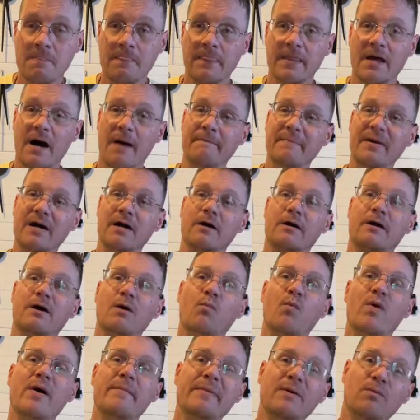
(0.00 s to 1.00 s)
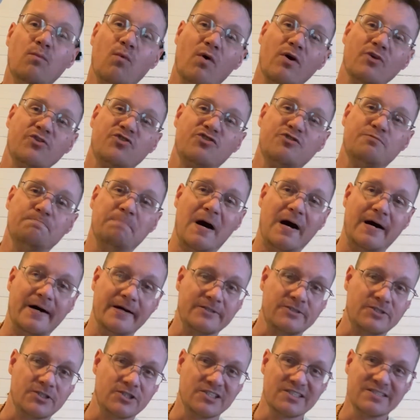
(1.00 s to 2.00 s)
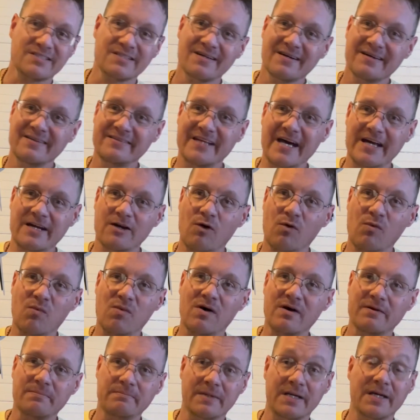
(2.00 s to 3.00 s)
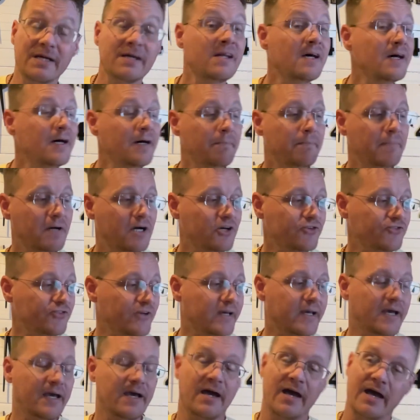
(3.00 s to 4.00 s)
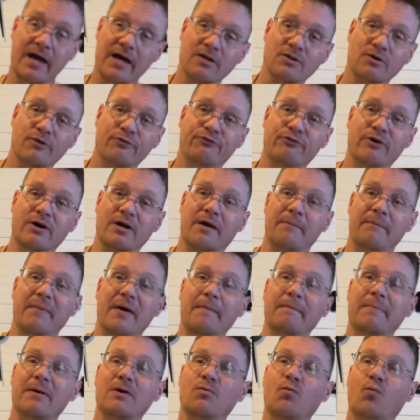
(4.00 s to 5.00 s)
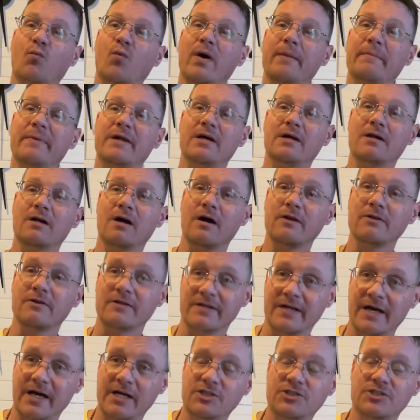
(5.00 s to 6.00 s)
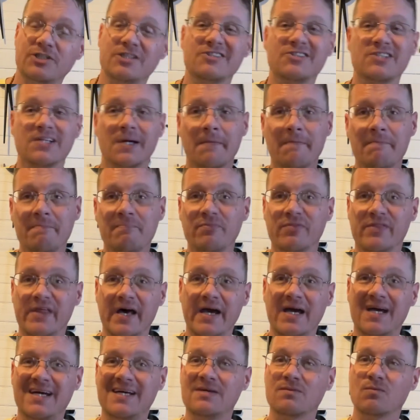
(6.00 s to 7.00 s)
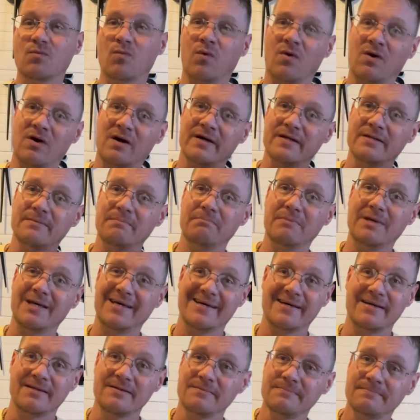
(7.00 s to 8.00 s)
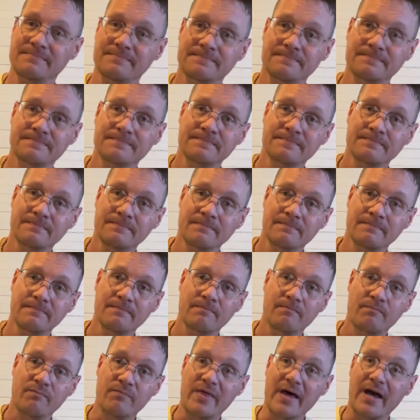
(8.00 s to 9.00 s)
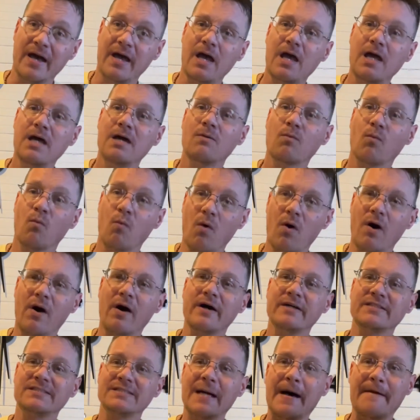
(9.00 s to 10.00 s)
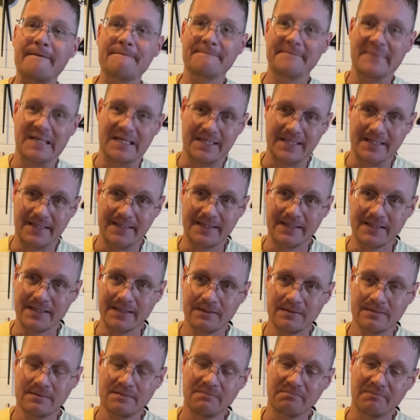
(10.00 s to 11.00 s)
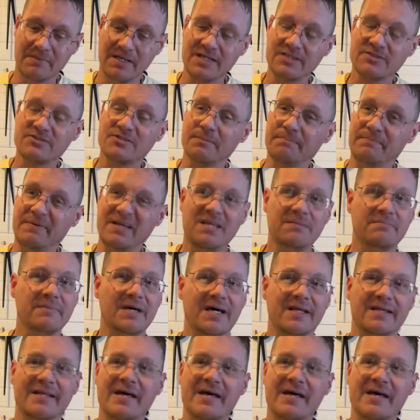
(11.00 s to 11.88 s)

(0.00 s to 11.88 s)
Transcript: American women want sponsors. They don't want men because they can't handle fucking men. But women in other nations, they want men. They want men. Men to be men.